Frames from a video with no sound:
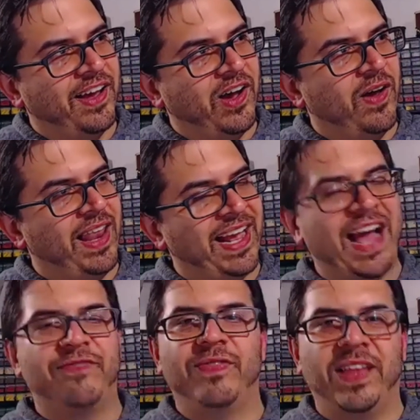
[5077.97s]
Like
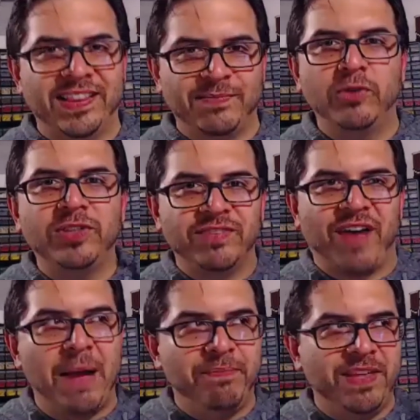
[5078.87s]
most of the stuff
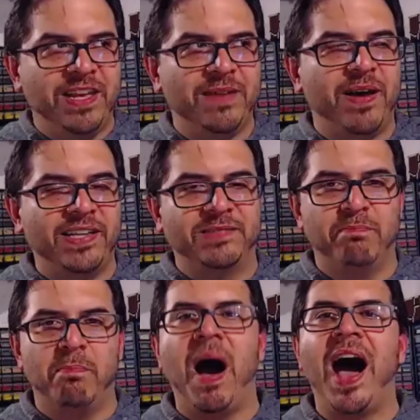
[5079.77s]
I'm thinking about is
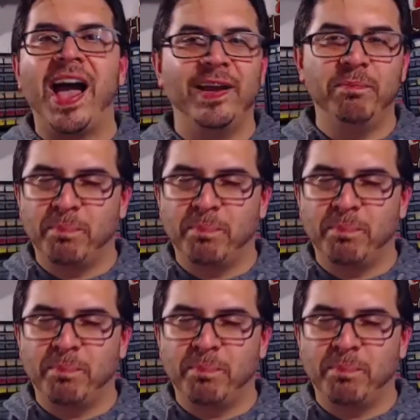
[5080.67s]
my